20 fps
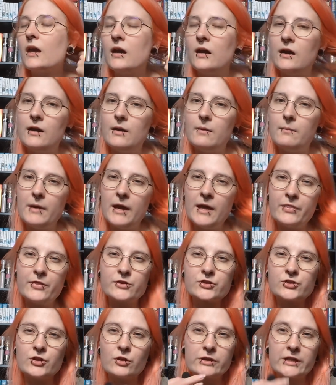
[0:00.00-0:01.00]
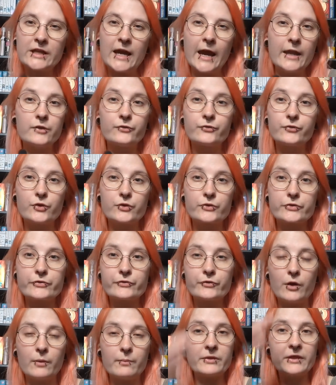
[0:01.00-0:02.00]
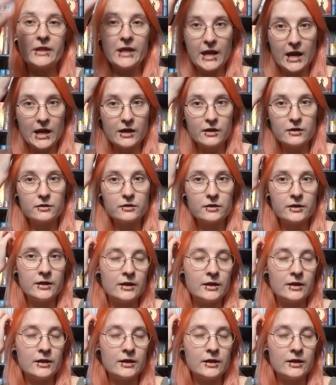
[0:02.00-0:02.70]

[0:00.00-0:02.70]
And the story kind of goes from there.